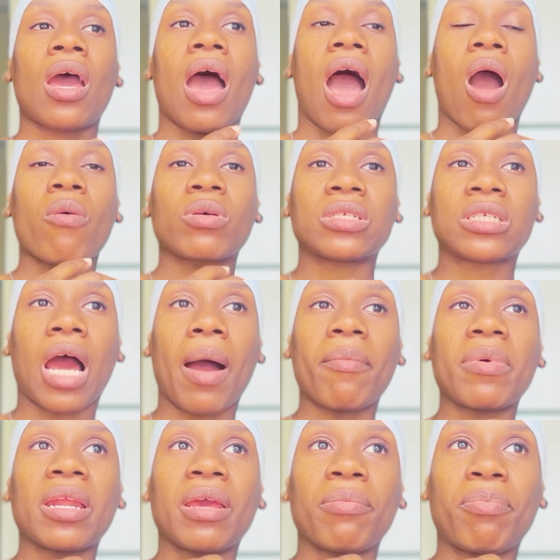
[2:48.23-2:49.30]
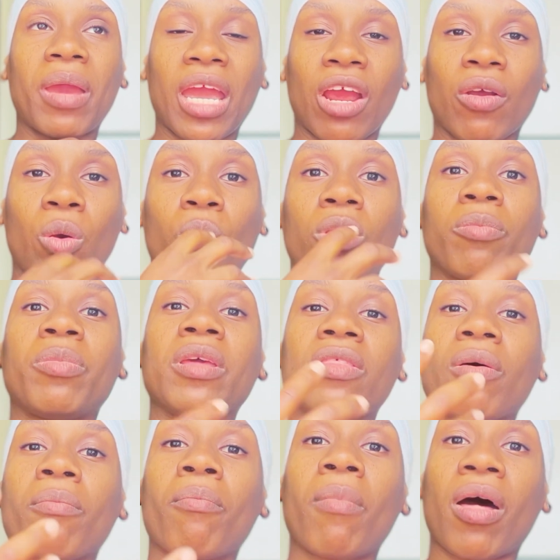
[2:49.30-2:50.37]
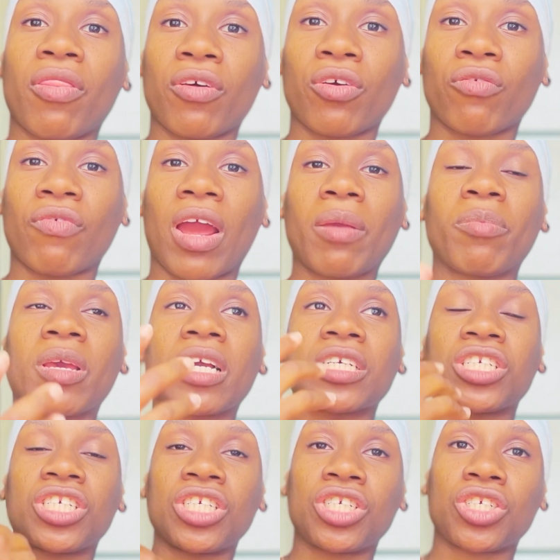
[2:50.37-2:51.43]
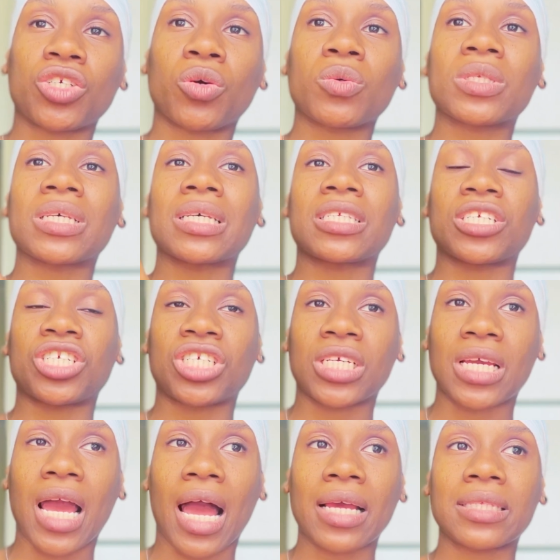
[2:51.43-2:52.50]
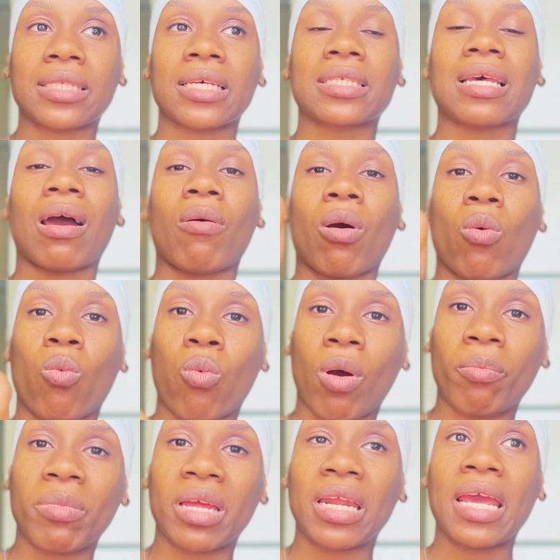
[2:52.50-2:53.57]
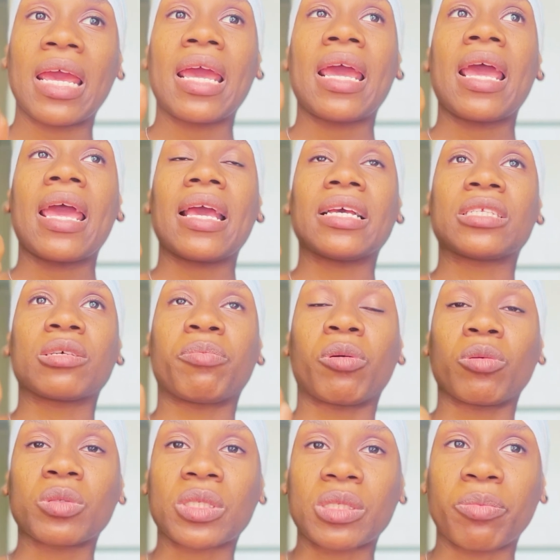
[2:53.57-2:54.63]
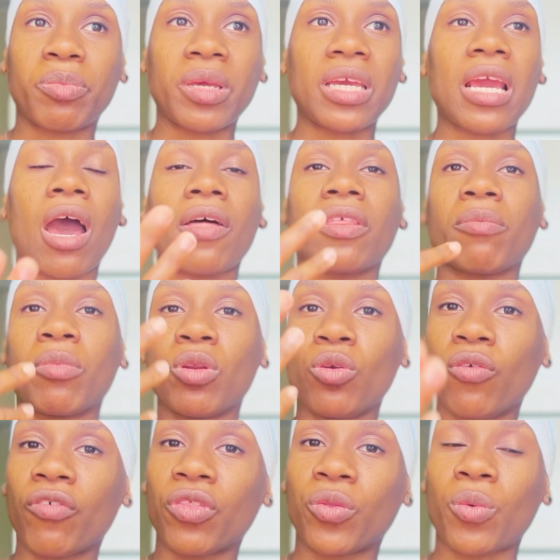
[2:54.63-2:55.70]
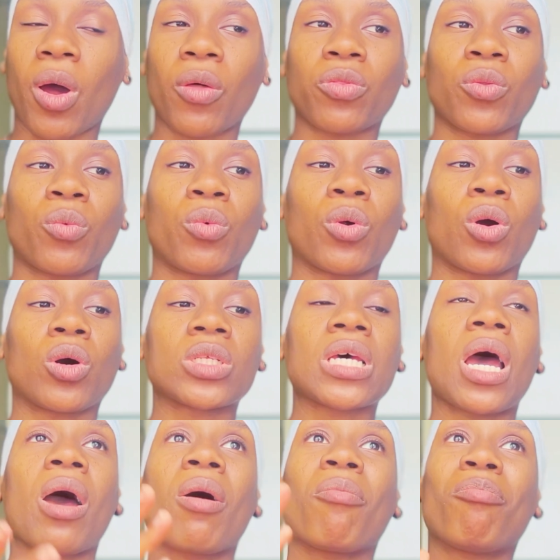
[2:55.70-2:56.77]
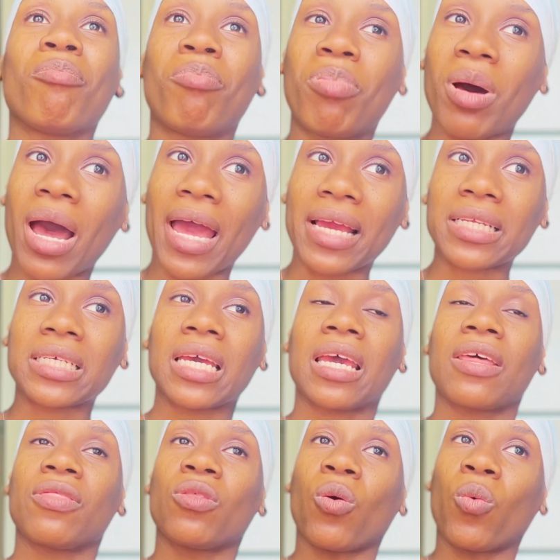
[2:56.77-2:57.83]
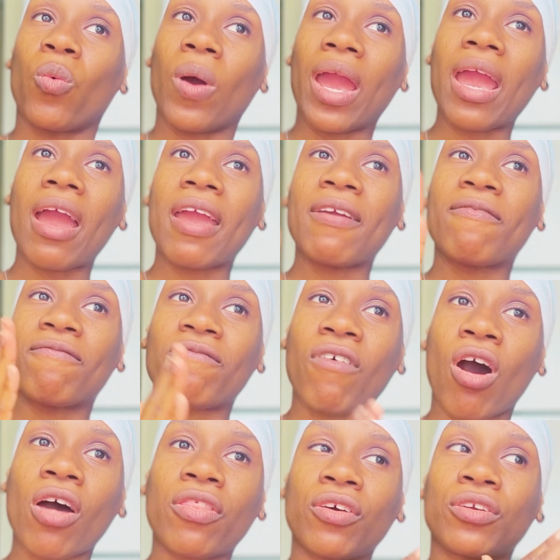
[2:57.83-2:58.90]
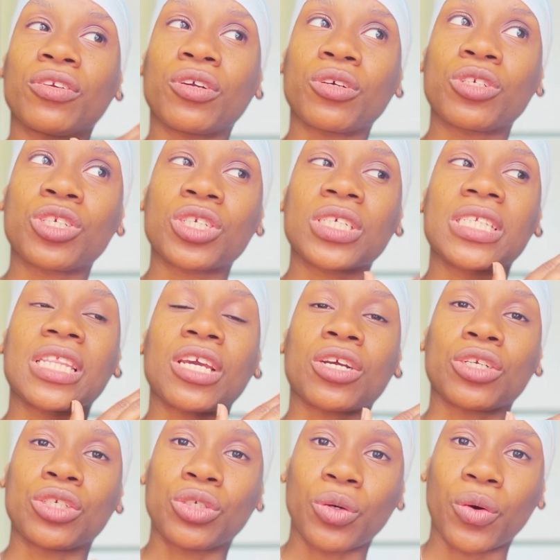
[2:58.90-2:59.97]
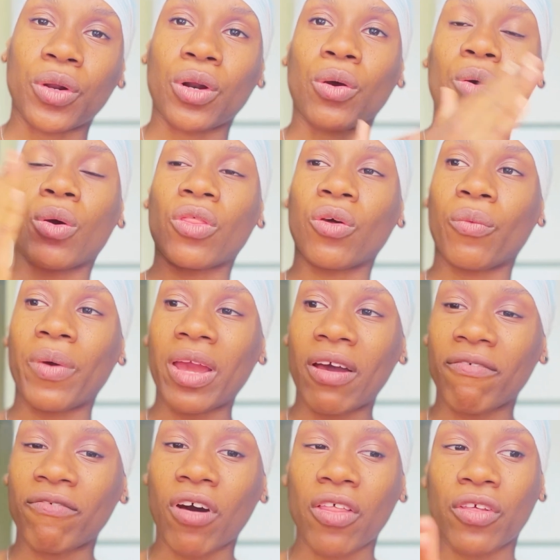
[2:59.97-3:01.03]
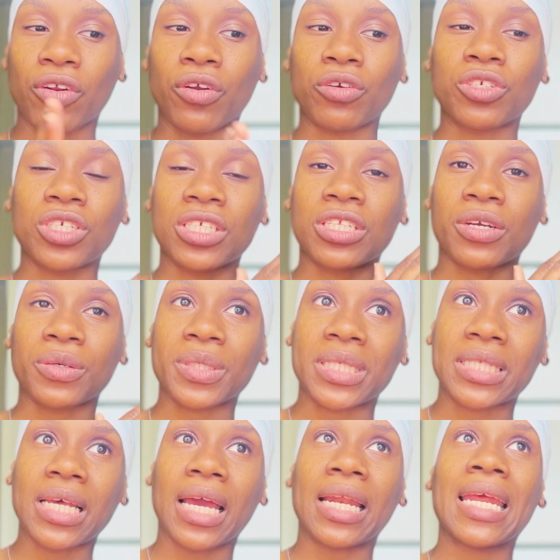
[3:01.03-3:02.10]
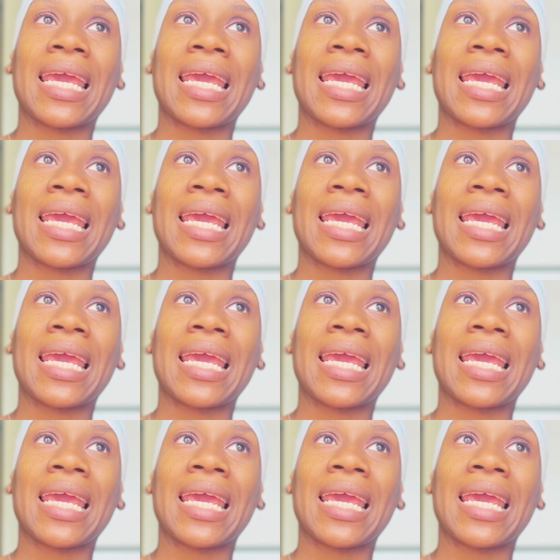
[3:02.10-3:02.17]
our dominant parent would be the mother, right? Because she shows us and she guides us how a woman is supposed to be, how they maneuver throughout the world. But the way a father nurtures their daughter or the way a father nurtures their son